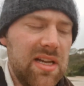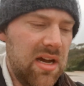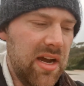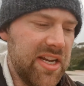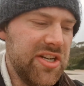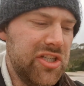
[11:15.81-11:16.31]

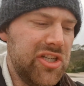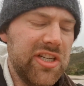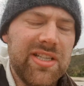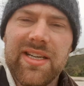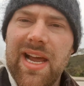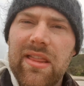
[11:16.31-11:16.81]
I can
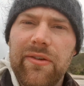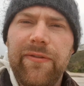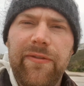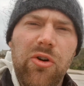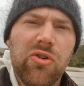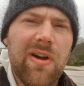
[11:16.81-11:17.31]
just get the
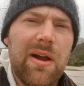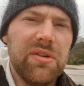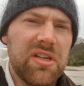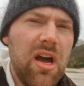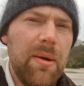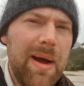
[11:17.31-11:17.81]
foreground
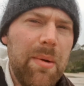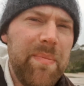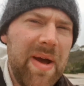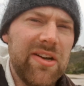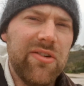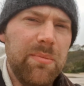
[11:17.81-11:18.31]
to come out
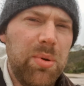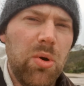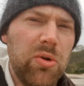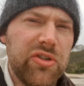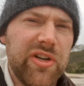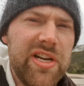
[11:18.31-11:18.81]
better in
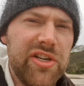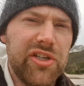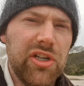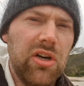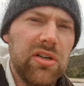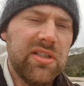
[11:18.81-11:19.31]
portrait
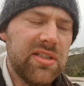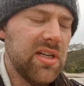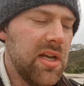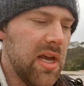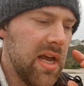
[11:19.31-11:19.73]
shots.